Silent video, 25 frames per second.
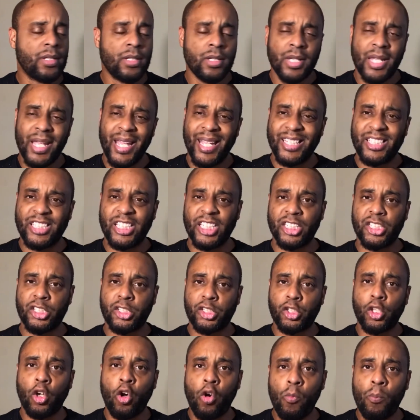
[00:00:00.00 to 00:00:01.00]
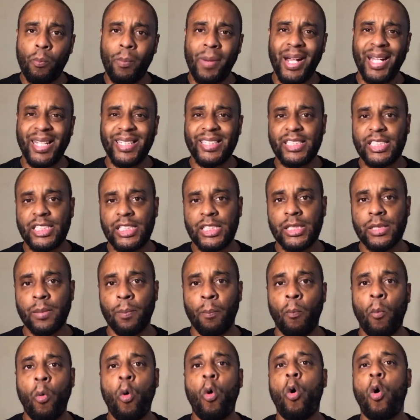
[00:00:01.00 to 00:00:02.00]
it's just so much
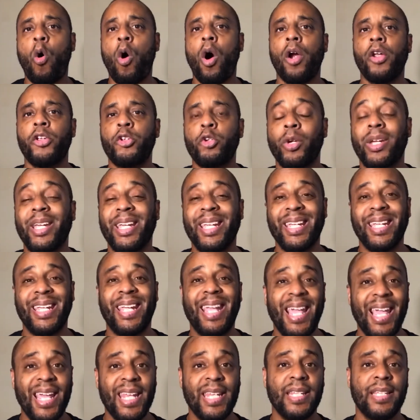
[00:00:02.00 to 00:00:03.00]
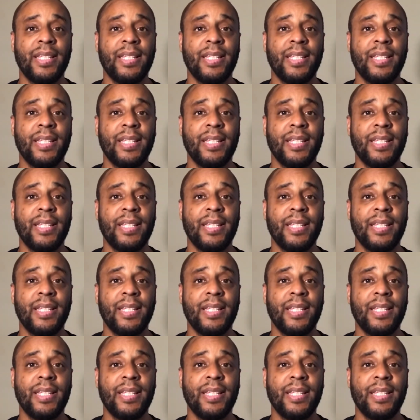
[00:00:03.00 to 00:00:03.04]
more you can get.